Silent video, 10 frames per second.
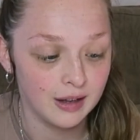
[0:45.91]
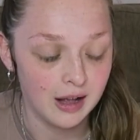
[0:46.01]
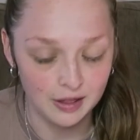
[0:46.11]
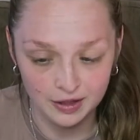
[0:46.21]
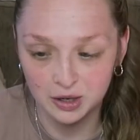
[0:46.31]

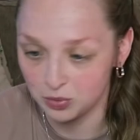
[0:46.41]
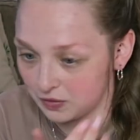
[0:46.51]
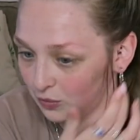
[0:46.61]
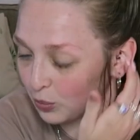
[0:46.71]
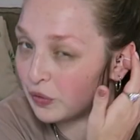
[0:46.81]
I think
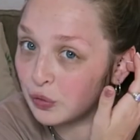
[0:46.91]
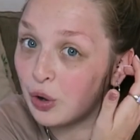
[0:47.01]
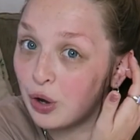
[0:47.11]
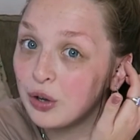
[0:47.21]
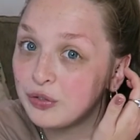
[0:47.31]
we've
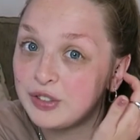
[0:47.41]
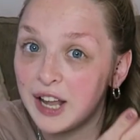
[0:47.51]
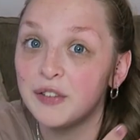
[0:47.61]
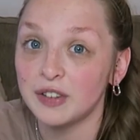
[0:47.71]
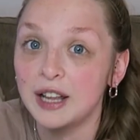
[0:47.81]
got
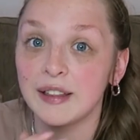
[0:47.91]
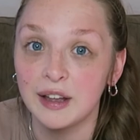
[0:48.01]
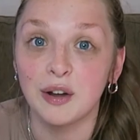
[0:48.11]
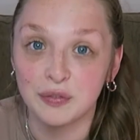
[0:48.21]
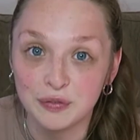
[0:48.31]
definitely
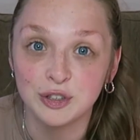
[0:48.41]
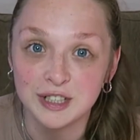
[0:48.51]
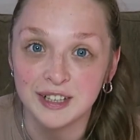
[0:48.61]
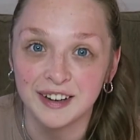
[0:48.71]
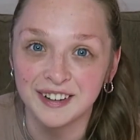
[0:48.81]
enough food
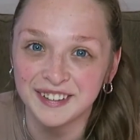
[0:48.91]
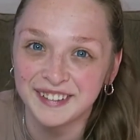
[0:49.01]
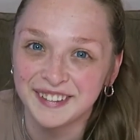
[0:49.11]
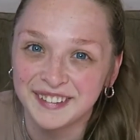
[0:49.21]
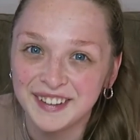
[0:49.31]
here.
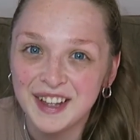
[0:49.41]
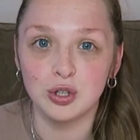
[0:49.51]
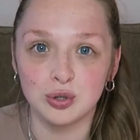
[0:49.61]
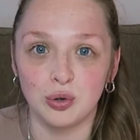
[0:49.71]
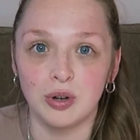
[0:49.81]

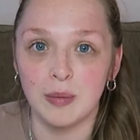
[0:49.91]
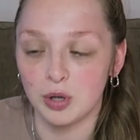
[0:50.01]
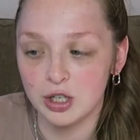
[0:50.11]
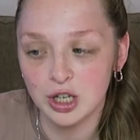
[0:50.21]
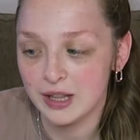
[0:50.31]
So I'm
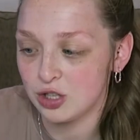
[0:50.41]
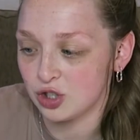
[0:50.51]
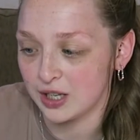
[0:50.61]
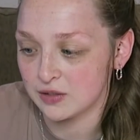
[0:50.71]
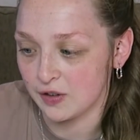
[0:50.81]
going to try these
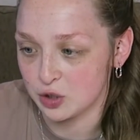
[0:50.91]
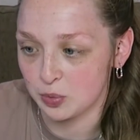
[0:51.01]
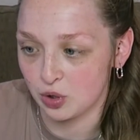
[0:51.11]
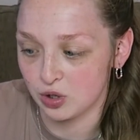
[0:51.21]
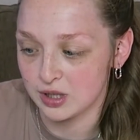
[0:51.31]
drinks first
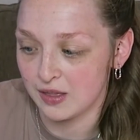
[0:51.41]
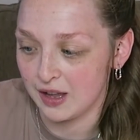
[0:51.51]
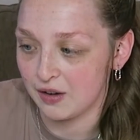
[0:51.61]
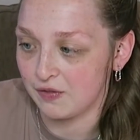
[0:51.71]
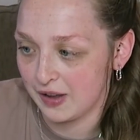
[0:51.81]
because they
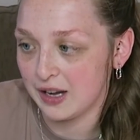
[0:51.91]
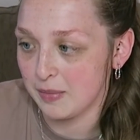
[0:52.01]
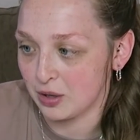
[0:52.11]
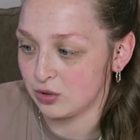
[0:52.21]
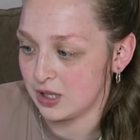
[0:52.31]
are very
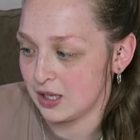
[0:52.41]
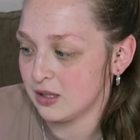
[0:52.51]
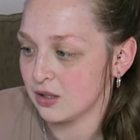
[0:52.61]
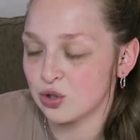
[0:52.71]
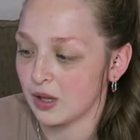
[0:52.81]

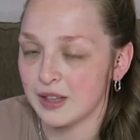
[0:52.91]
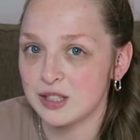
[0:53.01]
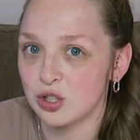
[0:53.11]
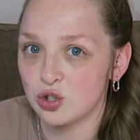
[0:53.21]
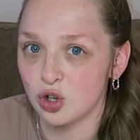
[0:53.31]
melted. This
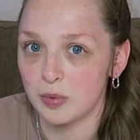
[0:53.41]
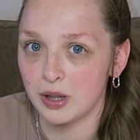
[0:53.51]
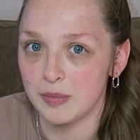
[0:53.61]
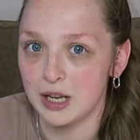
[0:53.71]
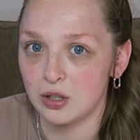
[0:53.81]
is the strawberry
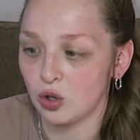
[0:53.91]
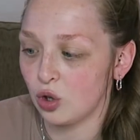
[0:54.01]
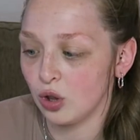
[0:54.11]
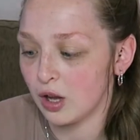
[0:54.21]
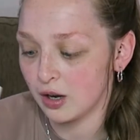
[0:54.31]
lemonade
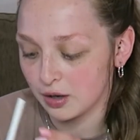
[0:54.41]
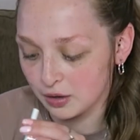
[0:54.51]
cooler.